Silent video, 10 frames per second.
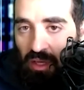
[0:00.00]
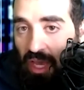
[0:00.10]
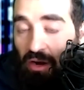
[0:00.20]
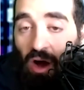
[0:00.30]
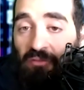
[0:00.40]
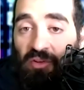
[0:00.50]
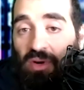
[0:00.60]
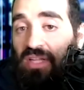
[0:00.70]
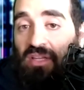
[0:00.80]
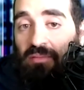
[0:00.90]
And often when
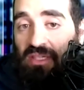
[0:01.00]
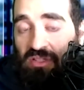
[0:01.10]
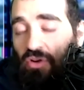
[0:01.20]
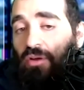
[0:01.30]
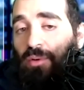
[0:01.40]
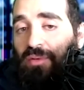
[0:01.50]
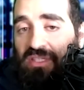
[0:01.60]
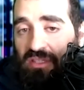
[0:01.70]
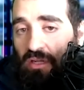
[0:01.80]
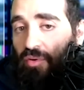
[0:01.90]
I tell my story about my
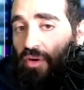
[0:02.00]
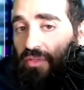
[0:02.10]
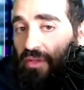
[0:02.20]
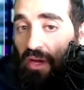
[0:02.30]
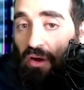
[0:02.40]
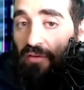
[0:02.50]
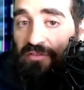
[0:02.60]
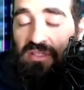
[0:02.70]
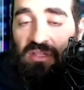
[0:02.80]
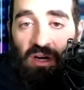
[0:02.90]
stillbirth, I
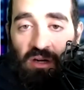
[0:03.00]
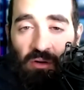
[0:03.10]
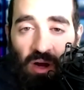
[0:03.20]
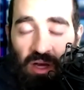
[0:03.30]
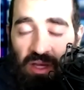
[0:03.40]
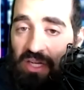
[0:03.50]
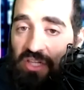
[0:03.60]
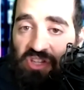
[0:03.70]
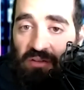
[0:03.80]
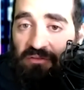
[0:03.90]
often start crying and I
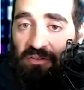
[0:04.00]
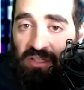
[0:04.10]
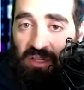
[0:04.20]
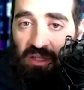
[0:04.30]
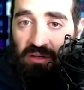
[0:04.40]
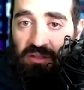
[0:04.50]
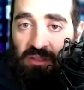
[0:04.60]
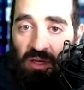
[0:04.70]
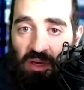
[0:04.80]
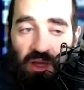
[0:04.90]
shed a few
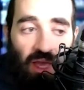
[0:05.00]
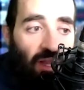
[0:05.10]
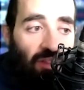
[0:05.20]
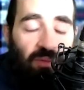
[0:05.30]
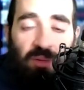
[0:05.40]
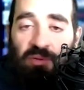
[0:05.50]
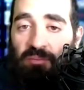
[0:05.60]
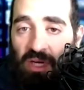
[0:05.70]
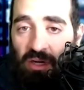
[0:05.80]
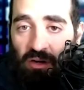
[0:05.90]
tears, and other people
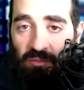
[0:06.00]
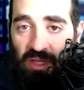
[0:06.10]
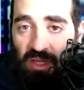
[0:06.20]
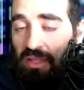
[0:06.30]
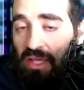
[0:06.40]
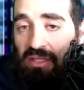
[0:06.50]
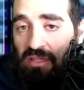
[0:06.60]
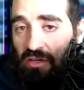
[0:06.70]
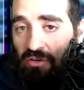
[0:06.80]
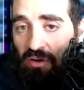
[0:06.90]
mirror me and they
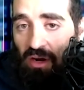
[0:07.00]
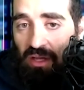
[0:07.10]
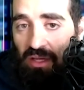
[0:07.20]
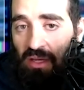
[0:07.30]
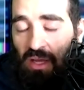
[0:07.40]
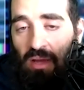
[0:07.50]
start crying.